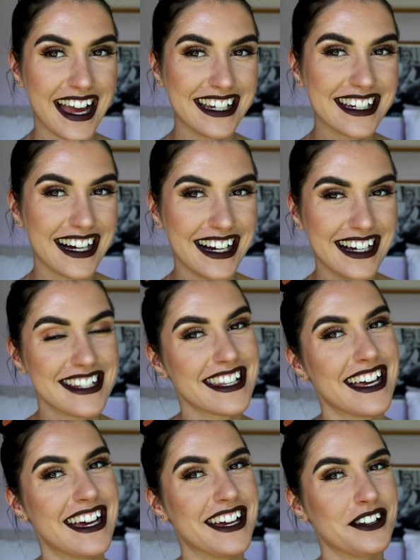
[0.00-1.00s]
Hey guys
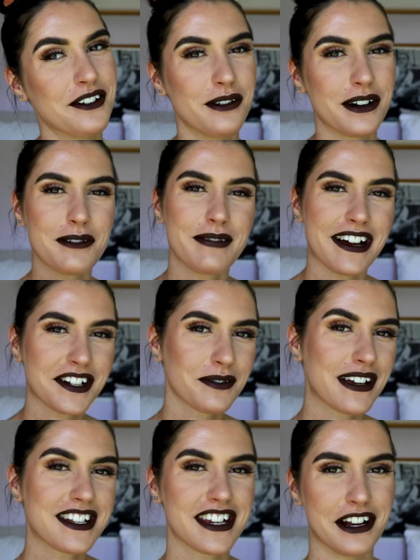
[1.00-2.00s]
and welcome back to
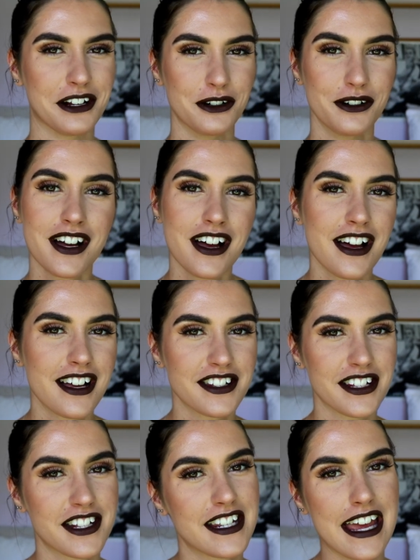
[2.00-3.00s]
my channel.
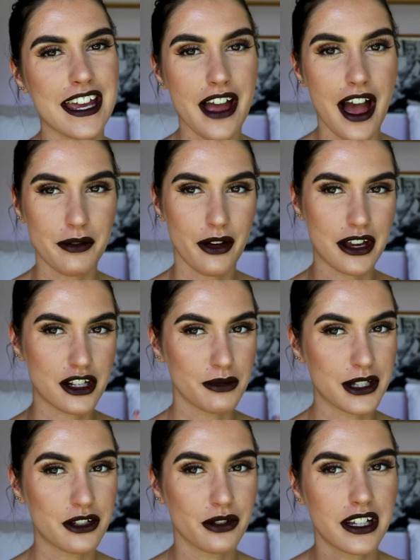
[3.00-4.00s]
So today I'm going to
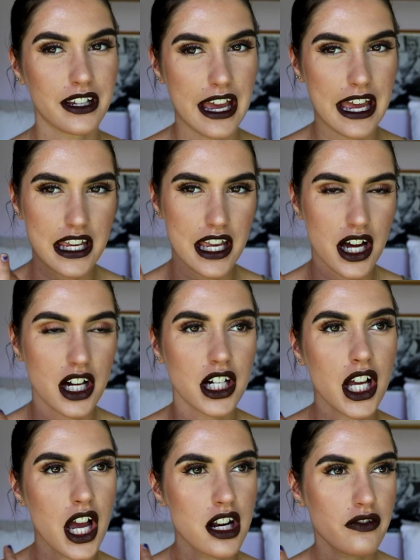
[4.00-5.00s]
be doing a
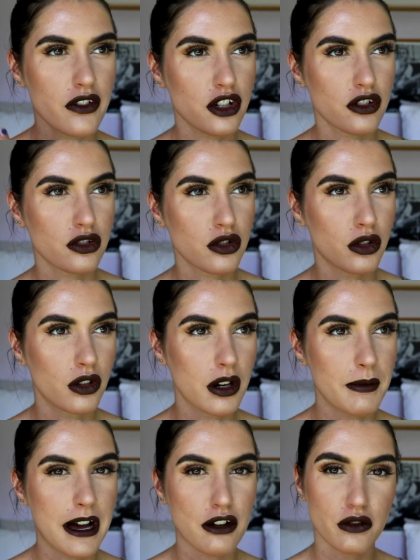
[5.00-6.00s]
kind of talk
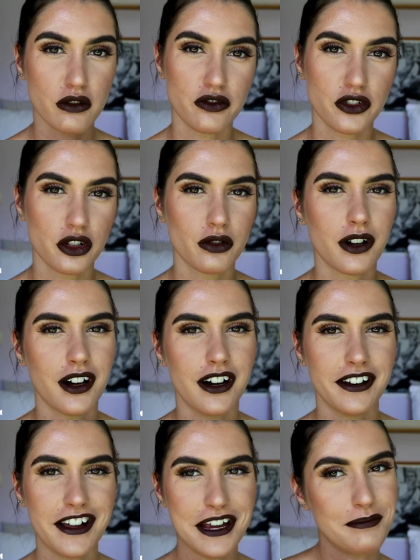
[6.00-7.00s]
about review
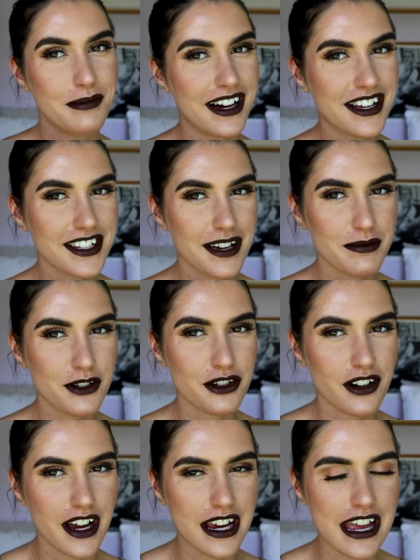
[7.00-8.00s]
on a mask I've been
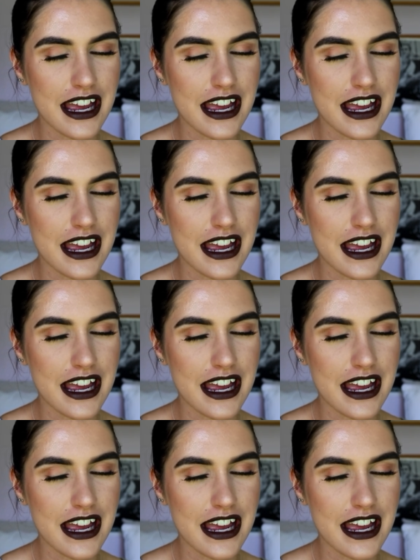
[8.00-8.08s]
trying